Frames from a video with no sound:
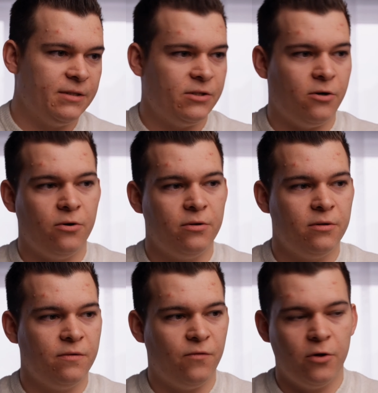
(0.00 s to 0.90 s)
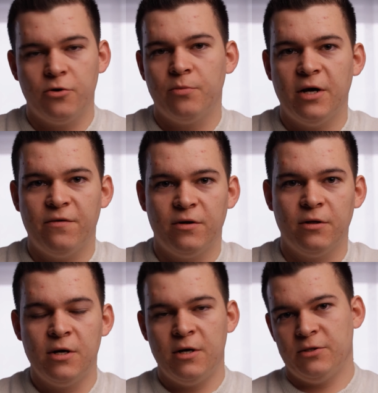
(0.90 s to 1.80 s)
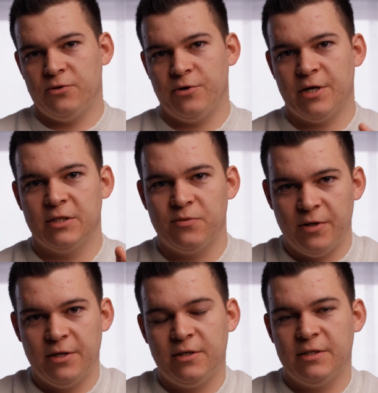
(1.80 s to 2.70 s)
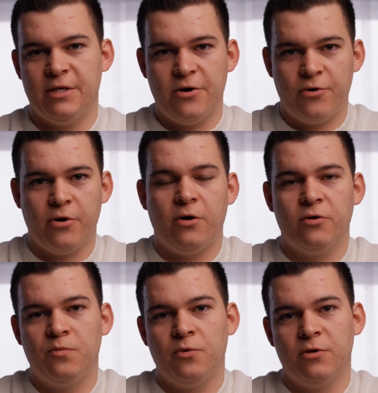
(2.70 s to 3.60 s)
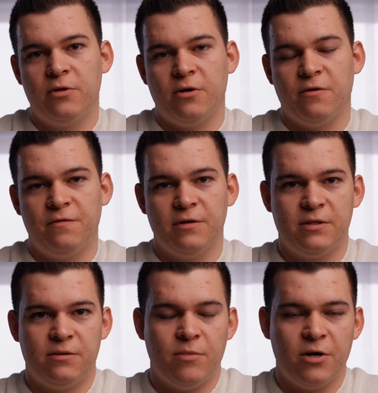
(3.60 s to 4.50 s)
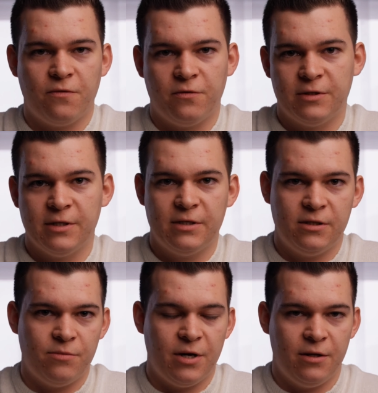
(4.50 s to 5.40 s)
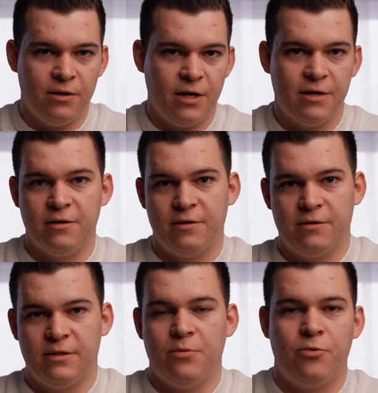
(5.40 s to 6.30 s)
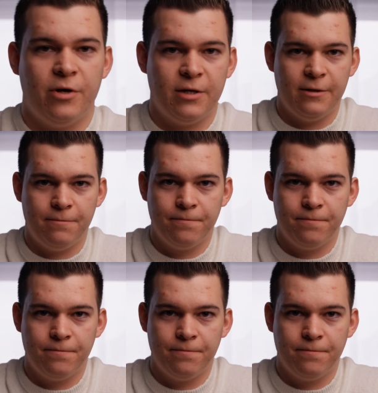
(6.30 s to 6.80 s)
its own volume level, so you can split the stereo output of this microphone system and edit it separately.